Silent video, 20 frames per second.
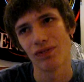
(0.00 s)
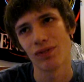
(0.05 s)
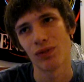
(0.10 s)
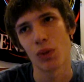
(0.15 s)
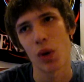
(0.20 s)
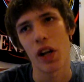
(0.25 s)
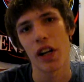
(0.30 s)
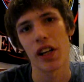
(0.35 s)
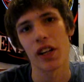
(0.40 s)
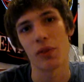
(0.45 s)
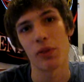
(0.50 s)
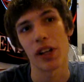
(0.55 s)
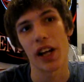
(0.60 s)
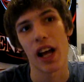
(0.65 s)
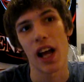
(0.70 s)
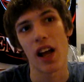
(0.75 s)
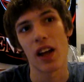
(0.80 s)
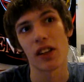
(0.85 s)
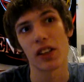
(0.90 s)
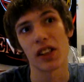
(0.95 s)
When in
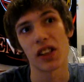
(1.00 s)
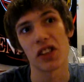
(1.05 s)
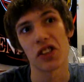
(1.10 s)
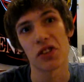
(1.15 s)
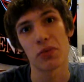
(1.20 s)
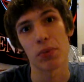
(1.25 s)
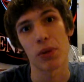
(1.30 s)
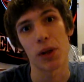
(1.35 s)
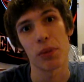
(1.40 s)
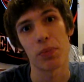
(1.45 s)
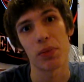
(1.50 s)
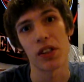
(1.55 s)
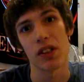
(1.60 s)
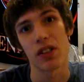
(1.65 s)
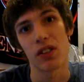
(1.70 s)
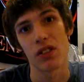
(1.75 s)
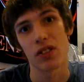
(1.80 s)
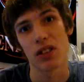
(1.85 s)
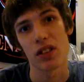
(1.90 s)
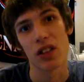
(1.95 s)
reality, he's pretty
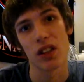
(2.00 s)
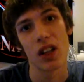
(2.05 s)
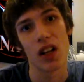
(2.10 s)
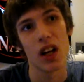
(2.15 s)
beast.